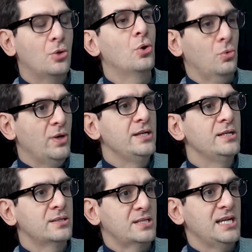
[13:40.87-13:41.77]
already
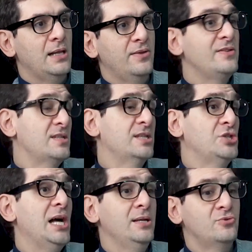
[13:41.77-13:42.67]
in the cell. That is the
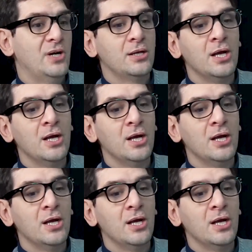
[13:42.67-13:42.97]
challenge, right?